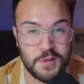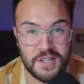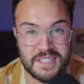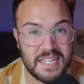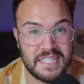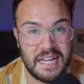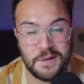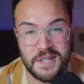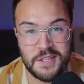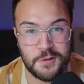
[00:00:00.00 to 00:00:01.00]
where you can take it
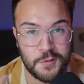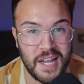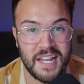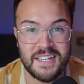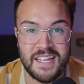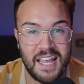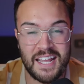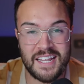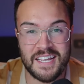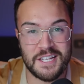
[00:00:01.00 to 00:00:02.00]
out in the rain
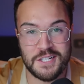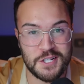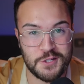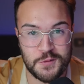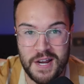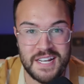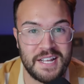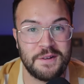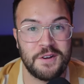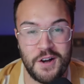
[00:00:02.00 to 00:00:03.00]
and it can just rain
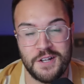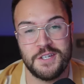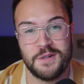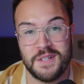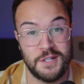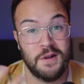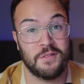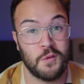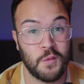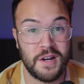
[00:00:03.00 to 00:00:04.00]
down on you and you don't have
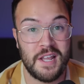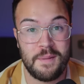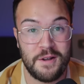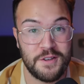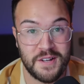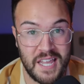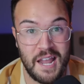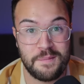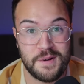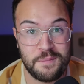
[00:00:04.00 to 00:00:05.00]
to worry about your
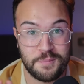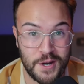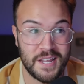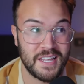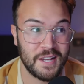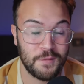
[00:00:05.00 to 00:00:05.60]
camera breaking,